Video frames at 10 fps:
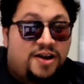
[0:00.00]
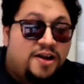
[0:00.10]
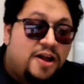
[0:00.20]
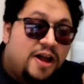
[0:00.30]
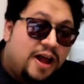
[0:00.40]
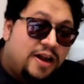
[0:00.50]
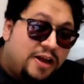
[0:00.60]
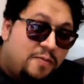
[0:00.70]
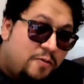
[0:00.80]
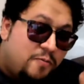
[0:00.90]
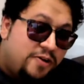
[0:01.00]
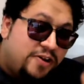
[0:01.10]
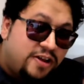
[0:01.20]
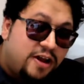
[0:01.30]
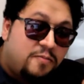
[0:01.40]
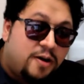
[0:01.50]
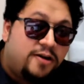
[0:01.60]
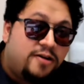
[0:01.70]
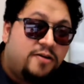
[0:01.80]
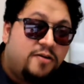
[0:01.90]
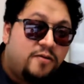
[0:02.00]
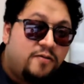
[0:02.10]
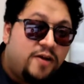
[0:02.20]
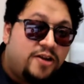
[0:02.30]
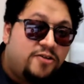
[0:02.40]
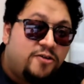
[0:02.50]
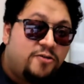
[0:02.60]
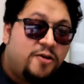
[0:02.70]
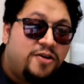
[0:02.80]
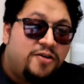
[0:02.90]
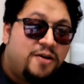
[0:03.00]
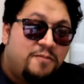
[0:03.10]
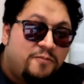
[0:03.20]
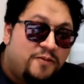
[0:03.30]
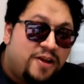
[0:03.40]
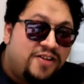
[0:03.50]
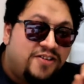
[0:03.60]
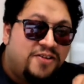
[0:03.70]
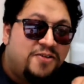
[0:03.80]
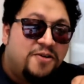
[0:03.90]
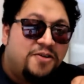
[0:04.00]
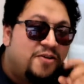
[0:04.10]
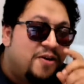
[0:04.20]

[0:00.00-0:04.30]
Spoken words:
I'll keep on pressing that button. When is it going to come? When is it going to come?